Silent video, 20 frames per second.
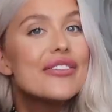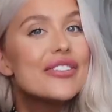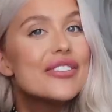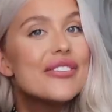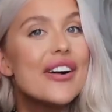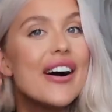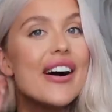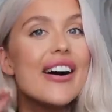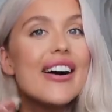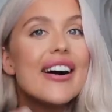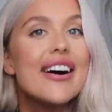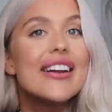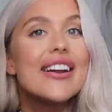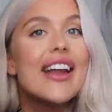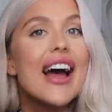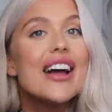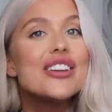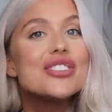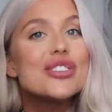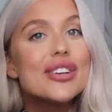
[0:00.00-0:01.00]

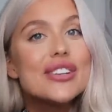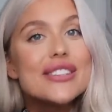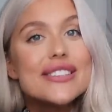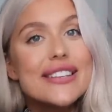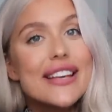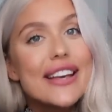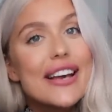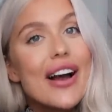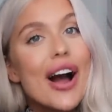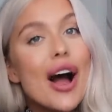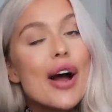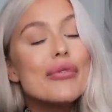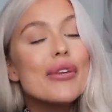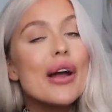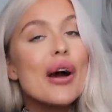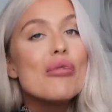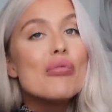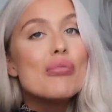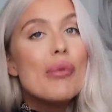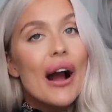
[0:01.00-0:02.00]
everyone. As you can see, I'm
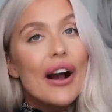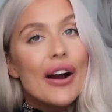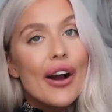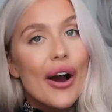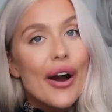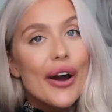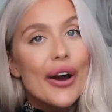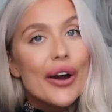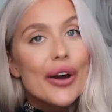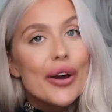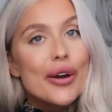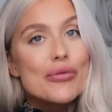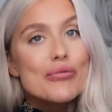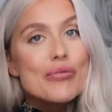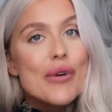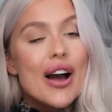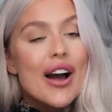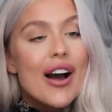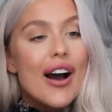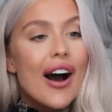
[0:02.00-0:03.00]
now back home.